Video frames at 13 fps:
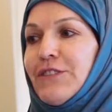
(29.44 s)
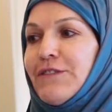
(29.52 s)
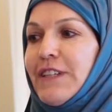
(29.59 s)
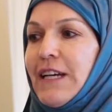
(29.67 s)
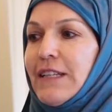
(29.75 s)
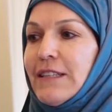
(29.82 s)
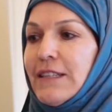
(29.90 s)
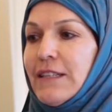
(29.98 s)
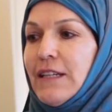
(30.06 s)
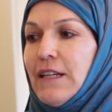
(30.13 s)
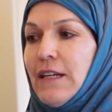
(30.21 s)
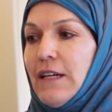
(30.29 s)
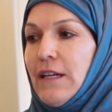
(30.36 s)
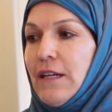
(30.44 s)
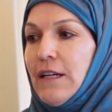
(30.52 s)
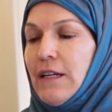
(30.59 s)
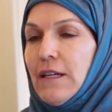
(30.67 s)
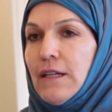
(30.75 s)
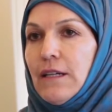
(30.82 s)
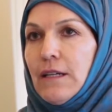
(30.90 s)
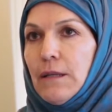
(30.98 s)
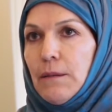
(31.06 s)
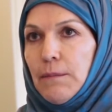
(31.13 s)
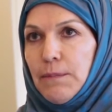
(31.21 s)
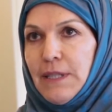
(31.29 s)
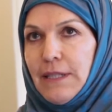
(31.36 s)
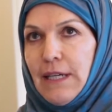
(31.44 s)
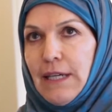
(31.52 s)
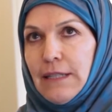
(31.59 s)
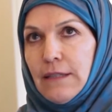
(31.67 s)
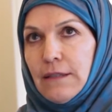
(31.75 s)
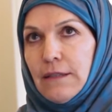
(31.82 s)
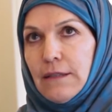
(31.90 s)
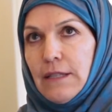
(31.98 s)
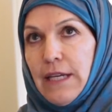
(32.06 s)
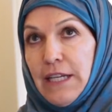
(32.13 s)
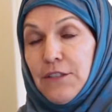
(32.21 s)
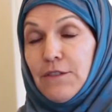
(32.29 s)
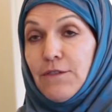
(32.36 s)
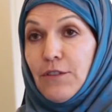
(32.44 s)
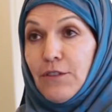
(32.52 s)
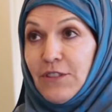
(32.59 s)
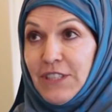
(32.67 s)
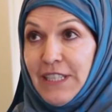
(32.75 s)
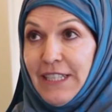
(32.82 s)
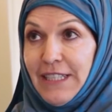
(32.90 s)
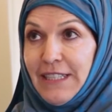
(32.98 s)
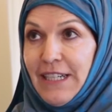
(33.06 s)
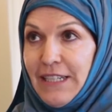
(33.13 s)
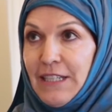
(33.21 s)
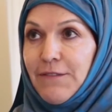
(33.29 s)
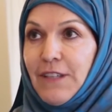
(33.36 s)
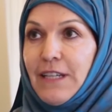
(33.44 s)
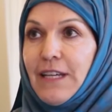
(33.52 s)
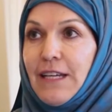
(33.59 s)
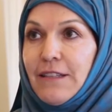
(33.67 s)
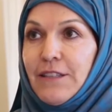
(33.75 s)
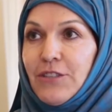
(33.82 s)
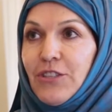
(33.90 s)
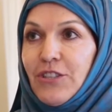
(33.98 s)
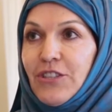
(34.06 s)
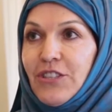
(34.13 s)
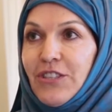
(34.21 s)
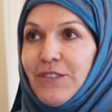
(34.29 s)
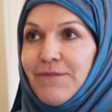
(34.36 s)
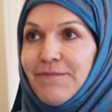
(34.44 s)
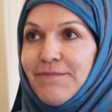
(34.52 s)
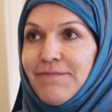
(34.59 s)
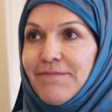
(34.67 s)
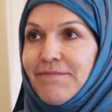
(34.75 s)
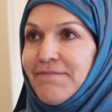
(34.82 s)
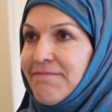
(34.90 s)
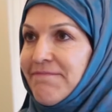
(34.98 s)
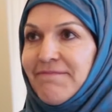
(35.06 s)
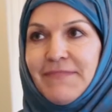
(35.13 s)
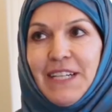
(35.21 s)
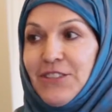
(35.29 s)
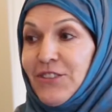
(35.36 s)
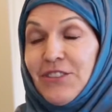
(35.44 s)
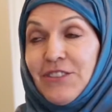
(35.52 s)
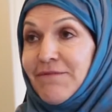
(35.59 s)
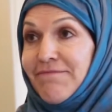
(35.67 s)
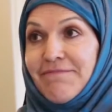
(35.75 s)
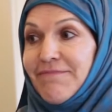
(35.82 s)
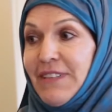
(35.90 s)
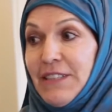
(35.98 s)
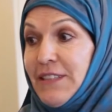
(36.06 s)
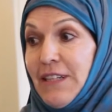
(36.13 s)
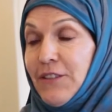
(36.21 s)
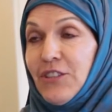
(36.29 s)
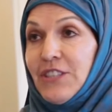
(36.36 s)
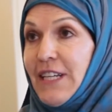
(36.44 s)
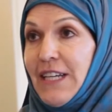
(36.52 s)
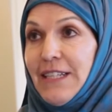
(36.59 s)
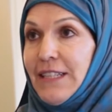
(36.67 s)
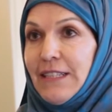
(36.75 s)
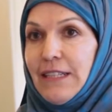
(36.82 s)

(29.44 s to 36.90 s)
of Catholic. But at the age of 13, I left the Catholic Church. I didn't understand